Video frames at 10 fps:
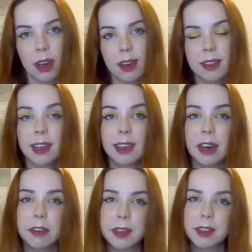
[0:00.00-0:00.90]
Uh, take
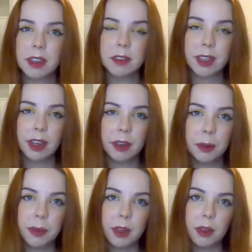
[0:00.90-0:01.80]
care of yourselves. I
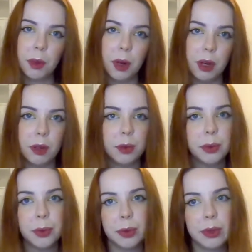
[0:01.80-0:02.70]
hope that you are
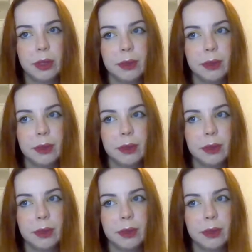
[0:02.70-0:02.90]
all